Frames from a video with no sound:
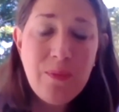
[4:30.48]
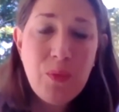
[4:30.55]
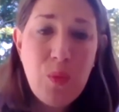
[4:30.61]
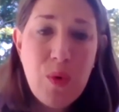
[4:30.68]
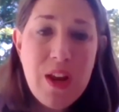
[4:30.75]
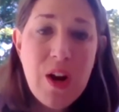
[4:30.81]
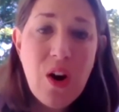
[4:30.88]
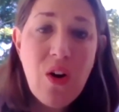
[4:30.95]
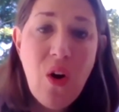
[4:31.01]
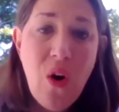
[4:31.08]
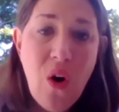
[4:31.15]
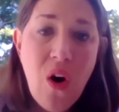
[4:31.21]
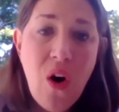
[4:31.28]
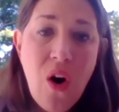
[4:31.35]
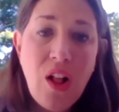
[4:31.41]
We are
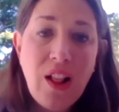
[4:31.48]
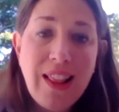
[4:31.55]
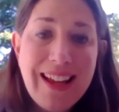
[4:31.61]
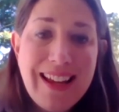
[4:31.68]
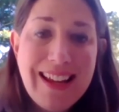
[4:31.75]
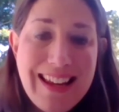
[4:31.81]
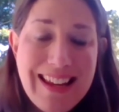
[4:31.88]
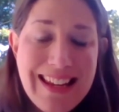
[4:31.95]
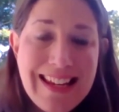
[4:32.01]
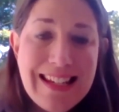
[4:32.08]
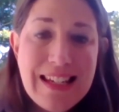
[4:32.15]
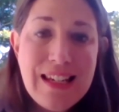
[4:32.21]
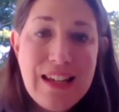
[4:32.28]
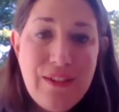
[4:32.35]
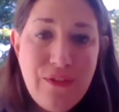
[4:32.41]
all
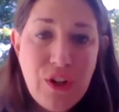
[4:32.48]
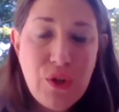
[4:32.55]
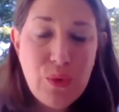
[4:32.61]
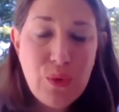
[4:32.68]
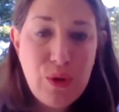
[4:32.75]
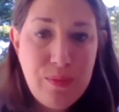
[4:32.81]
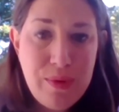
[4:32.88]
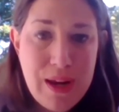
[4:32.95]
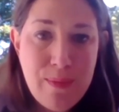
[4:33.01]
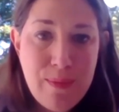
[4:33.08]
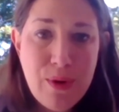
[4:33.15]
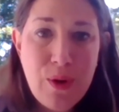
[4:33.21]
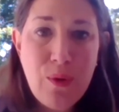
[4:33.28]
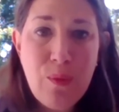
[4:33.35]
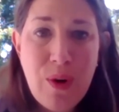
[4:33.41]
individual
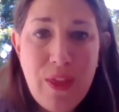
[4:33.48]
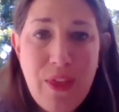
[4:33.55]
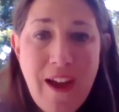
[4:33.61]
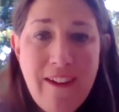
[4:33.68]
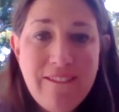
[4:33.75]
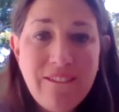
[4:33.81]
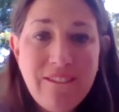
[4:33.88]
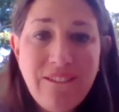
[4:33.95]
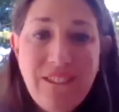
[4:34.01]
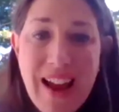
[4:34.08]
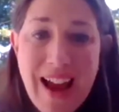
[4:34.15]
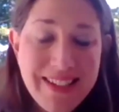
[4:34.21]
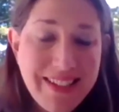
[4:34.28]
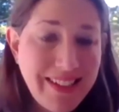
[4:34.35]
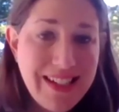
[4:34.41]
people with
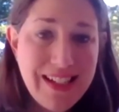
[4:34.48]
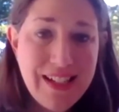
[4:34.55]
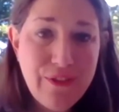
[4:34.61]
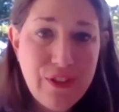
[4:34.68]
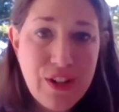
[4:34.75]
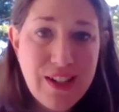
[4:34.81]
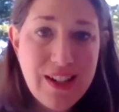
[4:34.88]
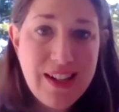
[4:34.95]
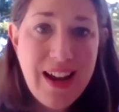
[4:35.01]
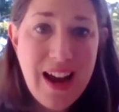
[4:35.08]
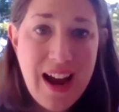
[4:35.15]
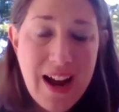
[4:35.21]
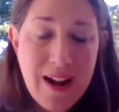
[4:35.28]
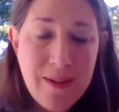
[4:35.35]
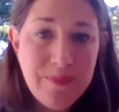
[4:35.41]
vastly different
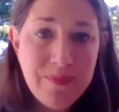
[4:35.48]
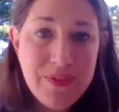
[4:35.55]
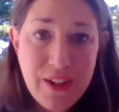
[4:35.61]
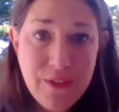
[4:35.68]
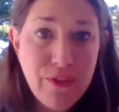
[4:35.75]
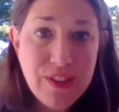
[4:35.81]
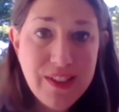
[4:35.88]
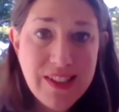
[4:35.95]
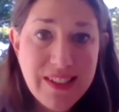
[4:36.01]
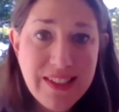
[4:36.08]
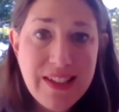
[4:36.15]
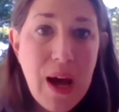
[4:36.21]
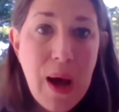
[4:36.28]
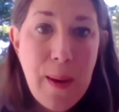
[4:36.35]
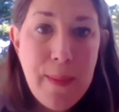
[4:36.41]

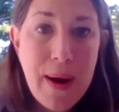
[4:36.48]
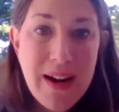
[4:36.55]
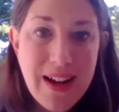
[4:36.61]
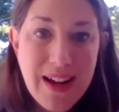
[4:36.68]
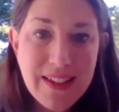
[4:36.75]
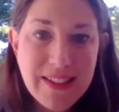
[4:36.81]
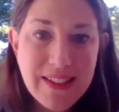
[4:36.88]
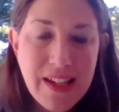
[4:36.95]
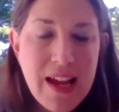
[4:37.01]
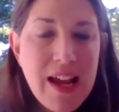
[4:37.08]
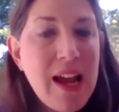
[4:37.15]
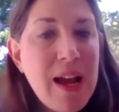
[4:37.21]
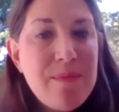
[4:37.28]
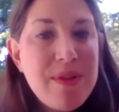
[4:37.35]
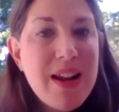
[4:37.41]
differences among us.
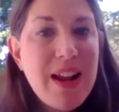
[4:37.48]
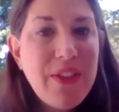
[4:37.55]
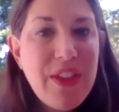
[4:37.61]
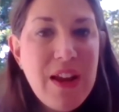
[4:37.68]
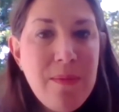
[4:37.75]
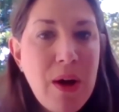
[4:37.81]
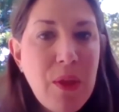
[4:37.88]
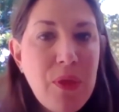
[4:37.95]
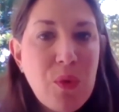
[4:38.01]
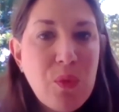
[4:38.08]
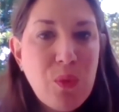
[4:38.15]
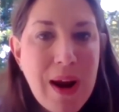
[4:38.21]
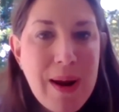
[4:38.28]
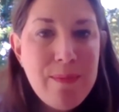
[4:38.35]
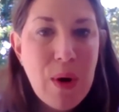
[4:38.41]
Now think about the
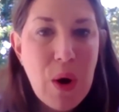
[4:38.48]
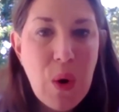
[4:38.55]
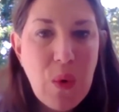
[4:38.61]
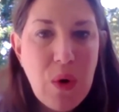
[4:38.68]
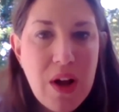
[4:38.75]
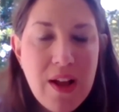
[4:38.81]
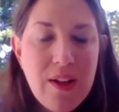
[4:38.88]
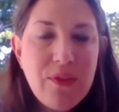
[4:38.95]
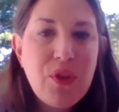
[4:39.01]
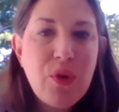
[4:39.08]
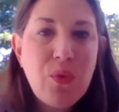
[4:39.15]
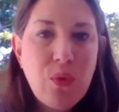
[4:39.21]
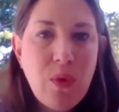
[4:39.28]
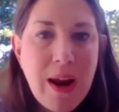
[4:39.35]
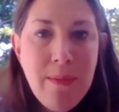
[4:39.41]
rainbow.
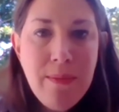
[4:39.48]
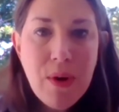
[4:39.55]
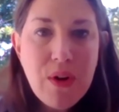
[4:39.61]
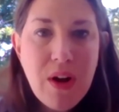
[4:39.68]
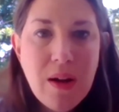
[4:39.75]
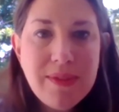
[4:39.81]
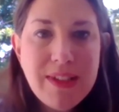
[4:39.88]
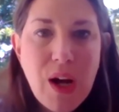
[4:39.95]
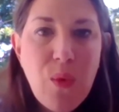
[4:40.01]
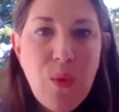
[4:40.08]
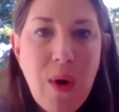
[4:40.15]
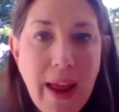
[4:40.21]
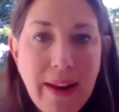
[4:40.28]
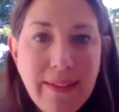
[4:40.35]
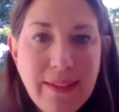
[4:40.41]
The rainbow comes out
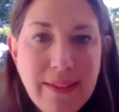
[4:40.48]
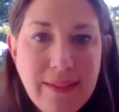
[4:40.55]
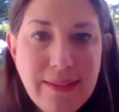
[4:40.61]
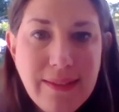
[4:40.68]
when?